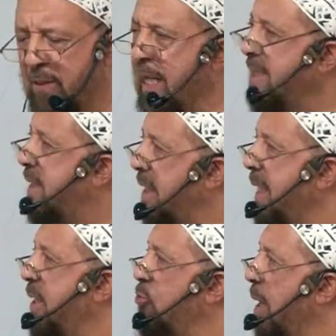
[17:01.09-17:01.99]
they
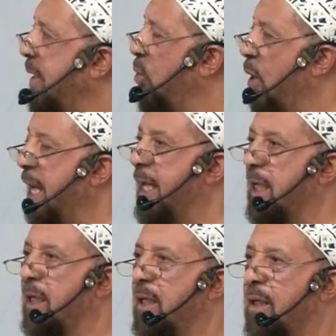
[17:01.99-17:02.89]
see right
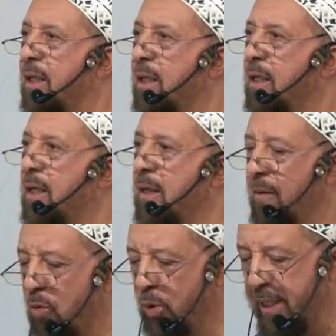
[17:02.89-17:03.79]
away
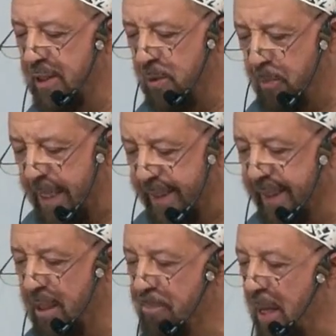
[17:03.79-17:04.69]
when it's
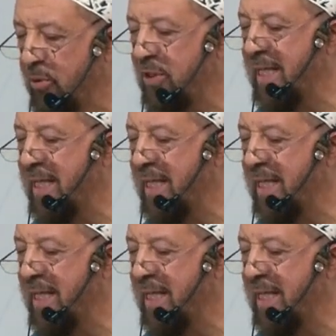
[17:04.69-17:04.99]
speaking about